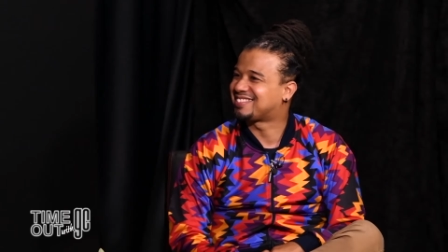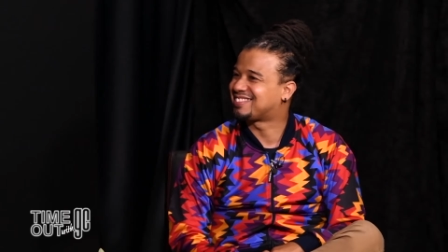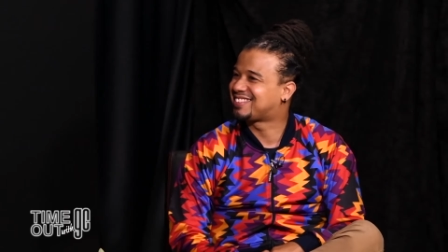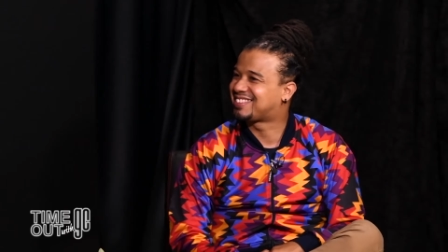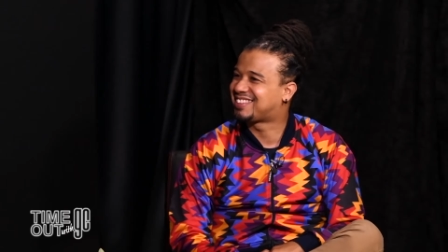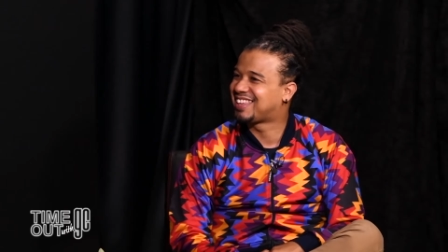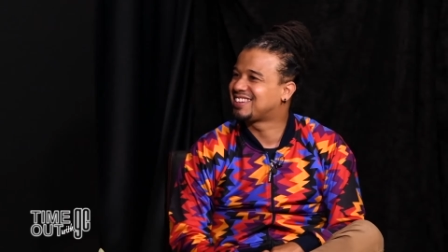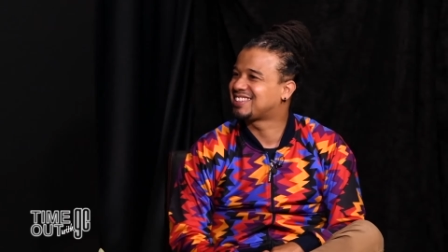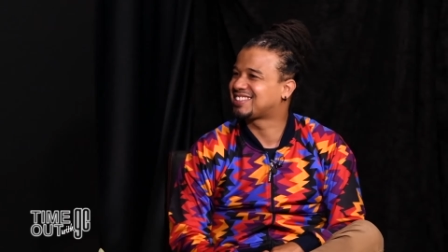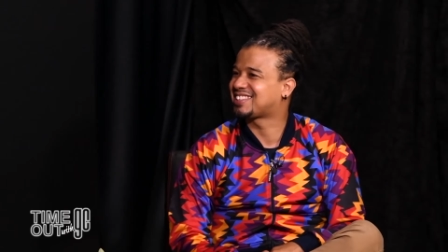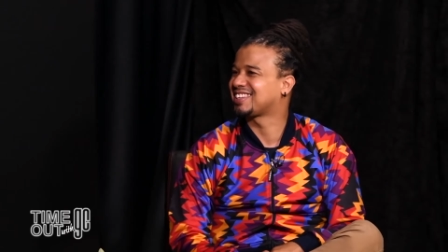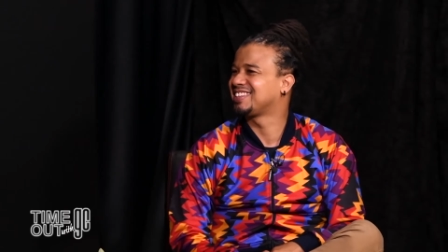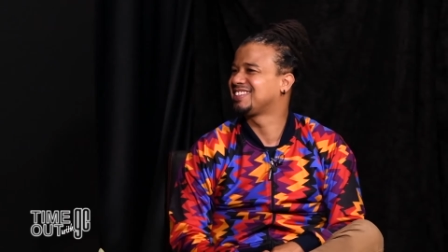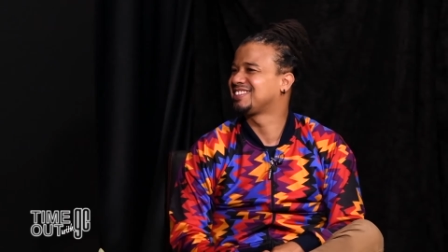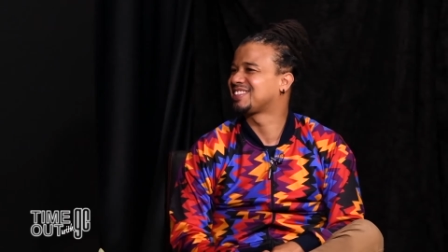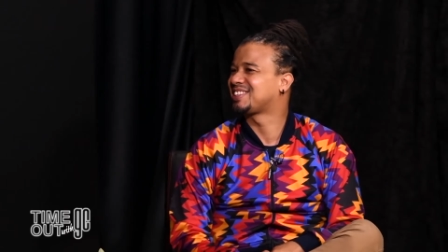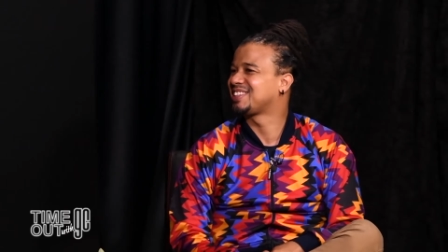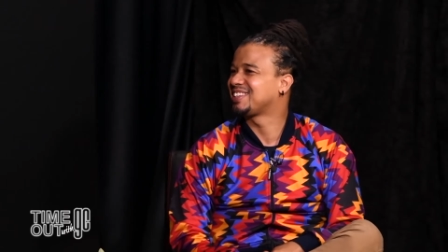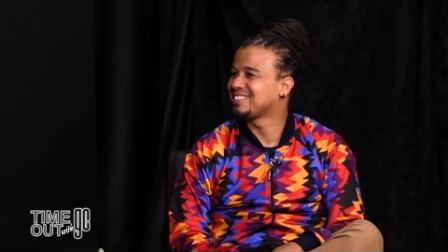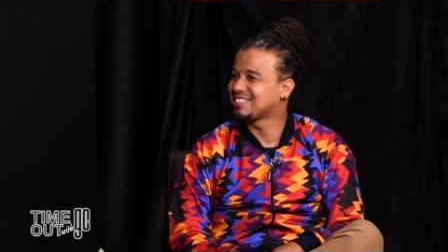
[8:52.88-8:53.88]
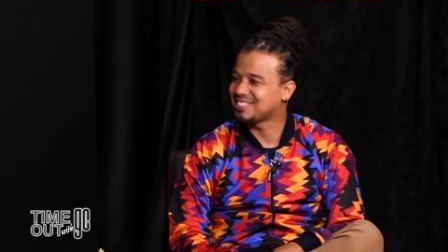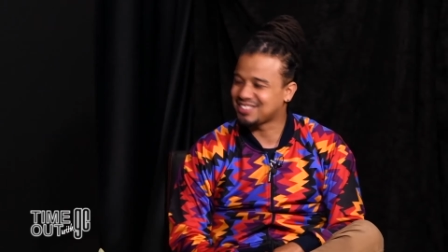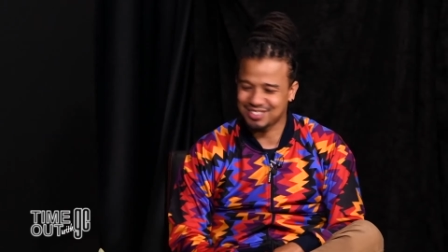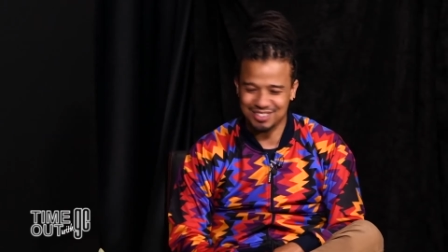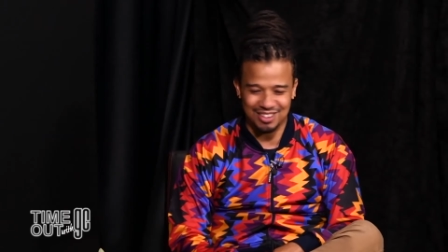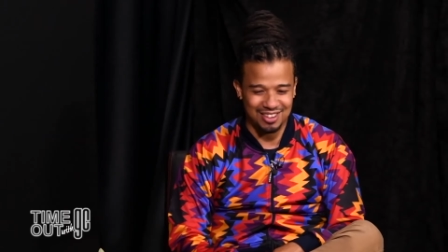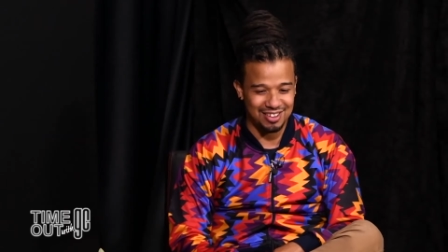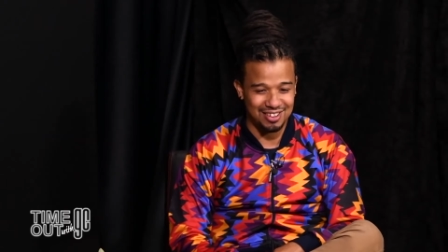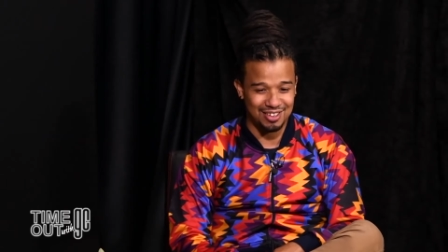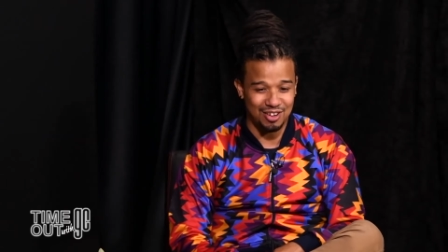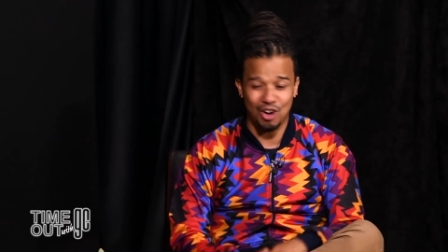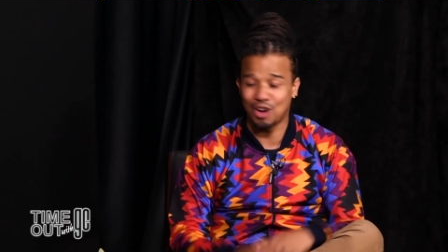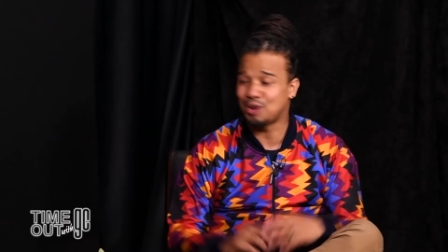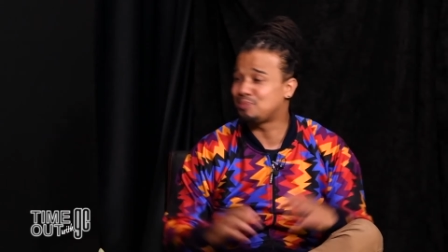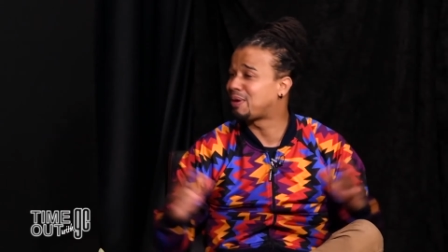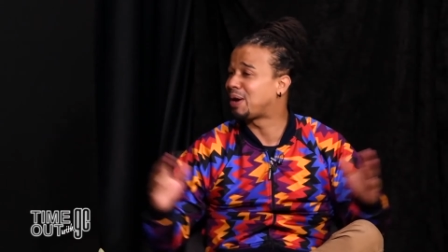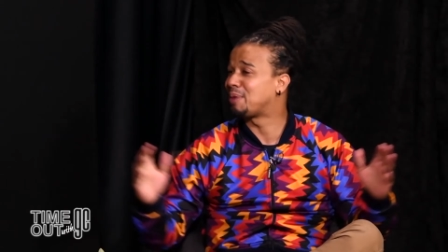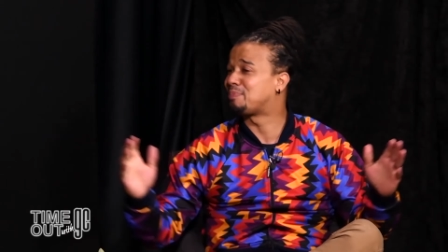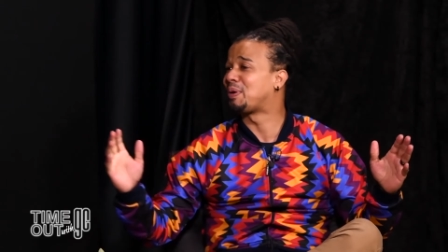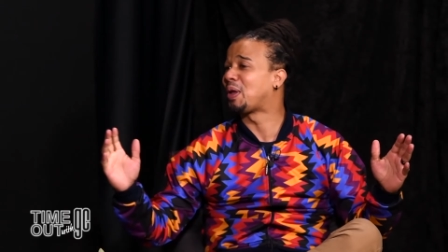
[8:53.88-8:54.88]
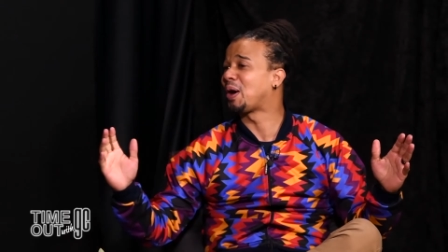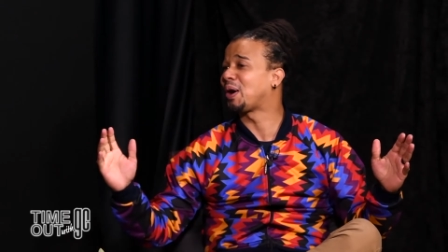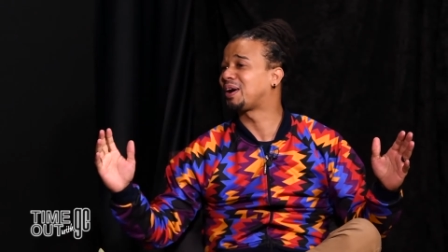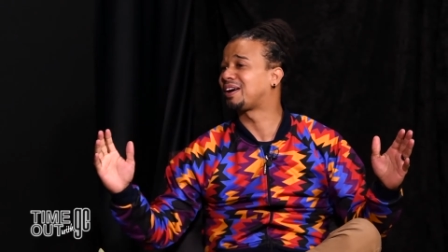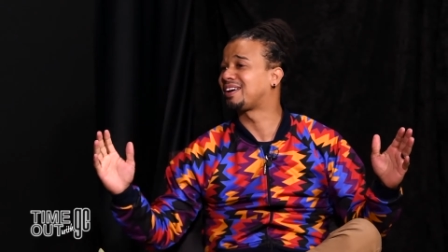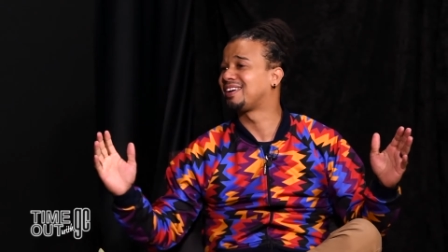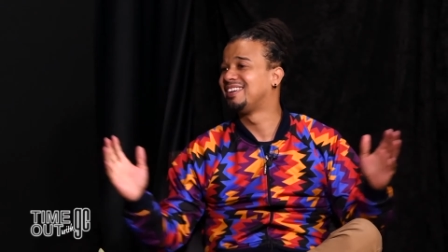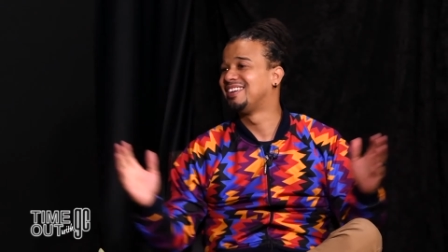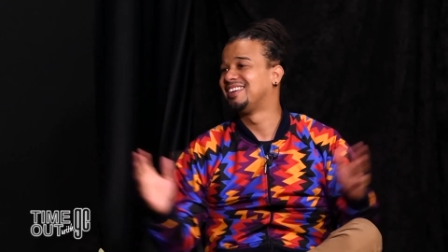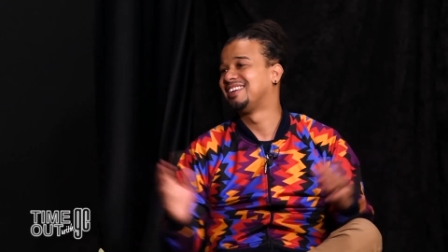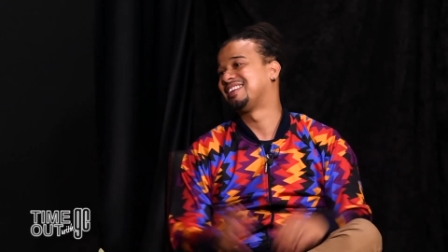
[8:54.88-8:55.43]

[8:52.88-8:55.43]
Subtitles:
Big Stranger Things on my block.